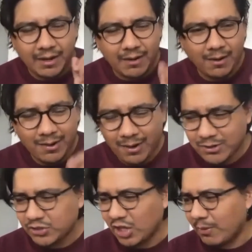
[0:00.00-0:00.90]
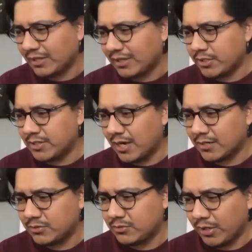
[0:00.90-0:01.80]
our summit that we
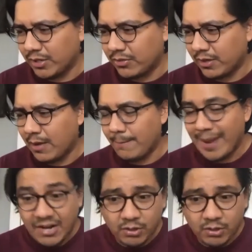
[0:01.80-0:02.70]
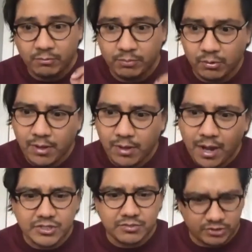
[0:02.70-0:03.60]
talked with Patrick from Prologis,